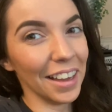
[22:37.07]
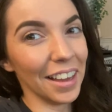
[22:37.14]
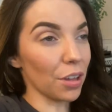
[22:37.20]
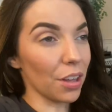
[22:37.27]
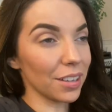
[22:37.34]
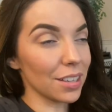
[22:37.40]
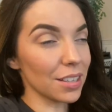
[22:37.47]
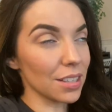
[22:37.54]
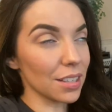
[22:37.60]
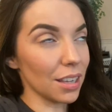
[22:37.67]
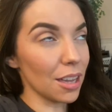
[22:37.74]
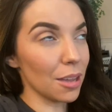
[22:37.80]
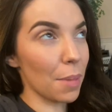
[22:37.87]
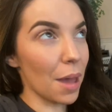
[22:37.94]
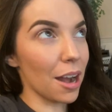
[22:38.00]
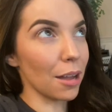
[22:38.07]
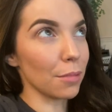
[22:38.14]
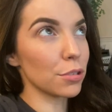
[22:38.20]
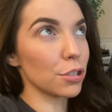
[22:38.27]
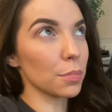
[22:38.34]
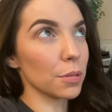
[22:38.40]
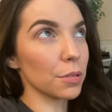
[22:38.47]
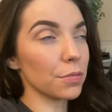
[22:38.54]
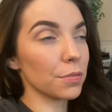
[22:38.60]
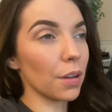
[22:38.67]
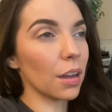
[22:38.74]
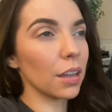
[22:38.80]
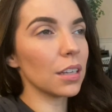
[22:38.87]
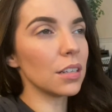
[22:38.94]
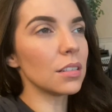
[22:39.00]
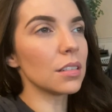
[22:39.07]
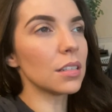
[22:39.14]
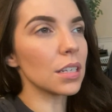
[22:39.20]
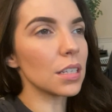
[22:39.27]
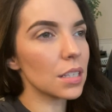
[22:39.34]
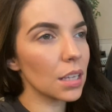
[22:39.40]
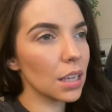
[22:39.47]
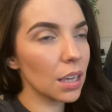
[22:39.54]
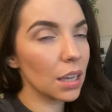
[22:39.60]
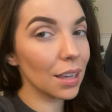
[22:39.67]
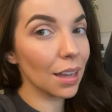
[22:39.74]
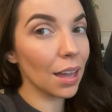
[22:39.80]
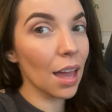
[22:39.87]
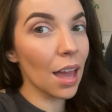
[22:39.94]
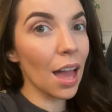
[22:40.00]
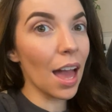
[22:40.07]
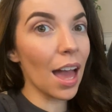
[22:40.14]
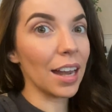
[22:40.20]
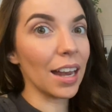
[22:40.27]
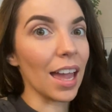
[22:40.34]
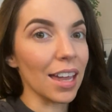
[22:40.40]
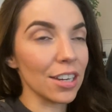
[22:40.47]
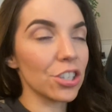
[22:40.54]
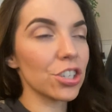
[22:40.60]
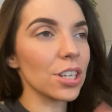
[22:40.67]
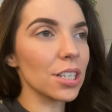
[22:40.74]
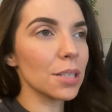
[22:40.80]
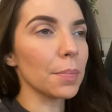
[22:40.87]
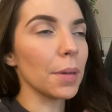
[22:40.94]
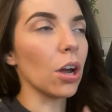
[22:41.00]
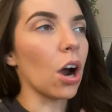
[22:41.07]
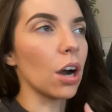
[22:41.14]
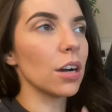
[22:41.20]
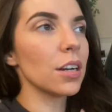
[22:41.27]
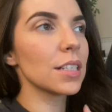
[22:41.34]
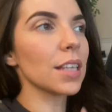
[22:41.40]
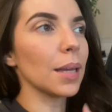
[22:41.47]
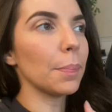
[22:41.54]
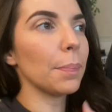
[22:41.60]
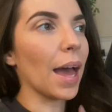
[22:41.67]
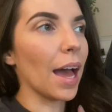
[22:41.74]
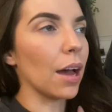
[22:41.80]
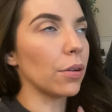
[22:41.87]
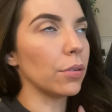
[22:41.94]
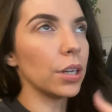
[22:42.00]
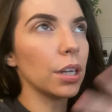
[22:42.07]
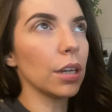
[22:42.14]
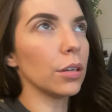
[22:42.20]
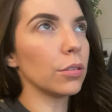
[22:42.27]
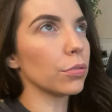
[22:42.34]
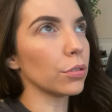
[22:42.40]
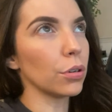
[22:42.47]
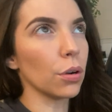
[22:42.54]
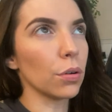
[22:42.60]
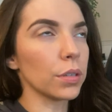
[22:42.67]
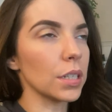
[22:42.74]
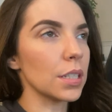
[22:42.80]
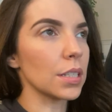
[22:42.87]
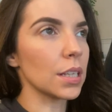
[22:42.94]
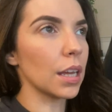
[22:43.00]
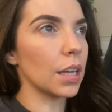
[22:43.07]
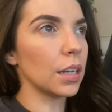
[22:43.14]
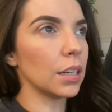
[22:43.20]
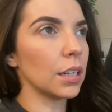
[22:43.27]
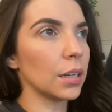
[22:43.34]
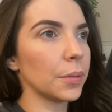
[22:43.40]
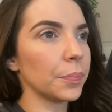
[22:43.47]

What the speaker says: falling asleep, and I'm super fucking dizzy and anxious. My heart is like pounding for no reason.